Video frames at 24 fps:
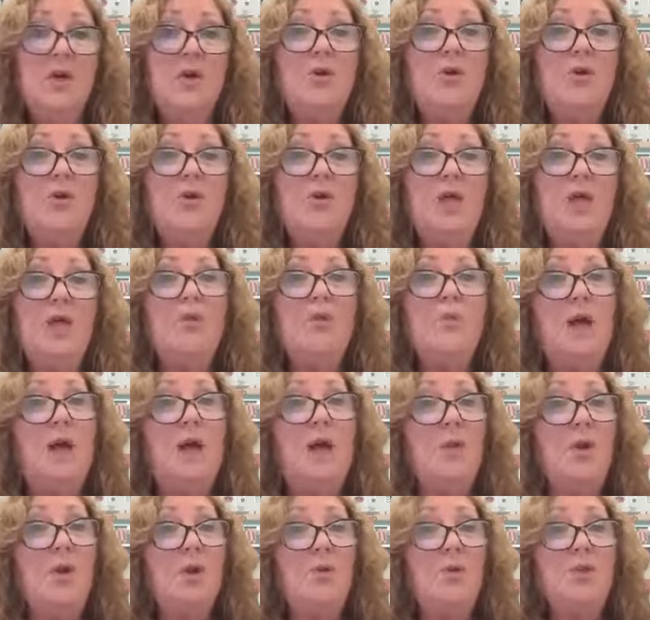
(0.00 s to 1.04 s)
then you may
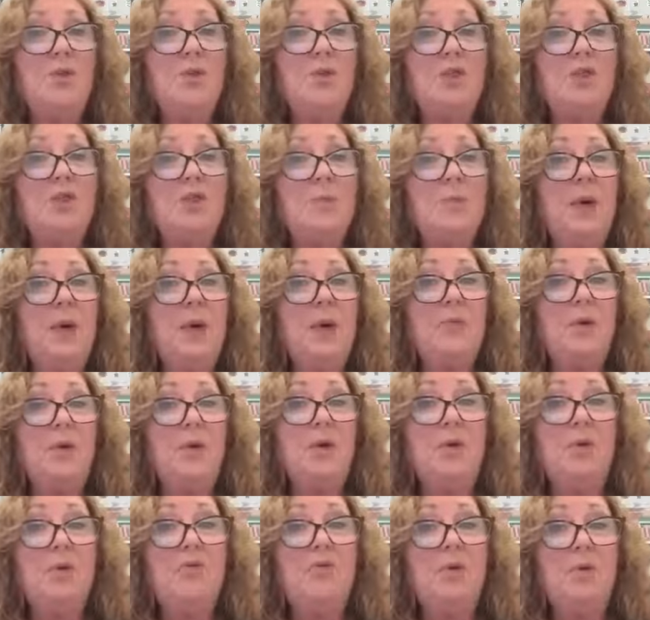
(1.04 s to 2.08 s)
be ordered to pay
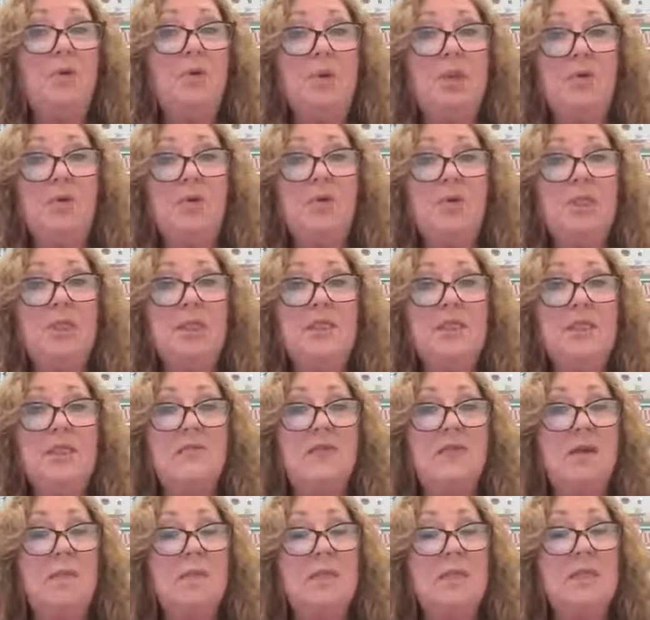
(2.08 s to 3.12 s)
pecuniary penalties
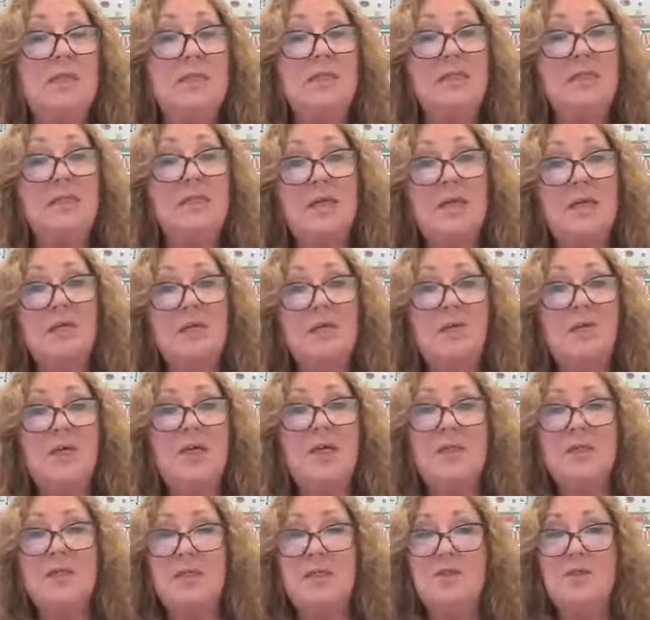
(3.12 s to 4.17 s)
of up to
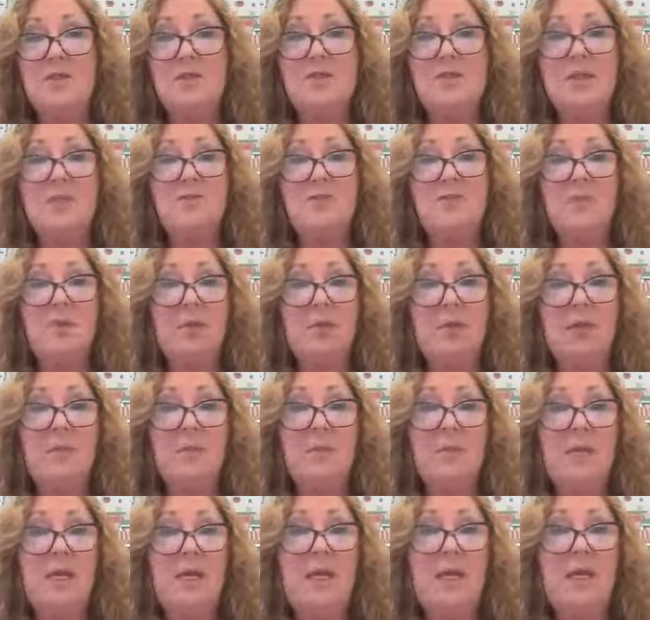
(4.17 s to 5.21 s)
$600,000 for a
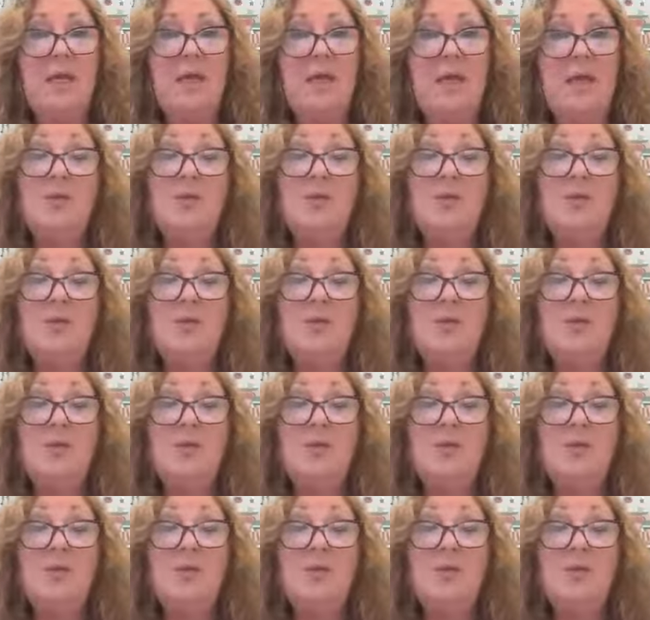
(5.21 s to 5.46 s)
company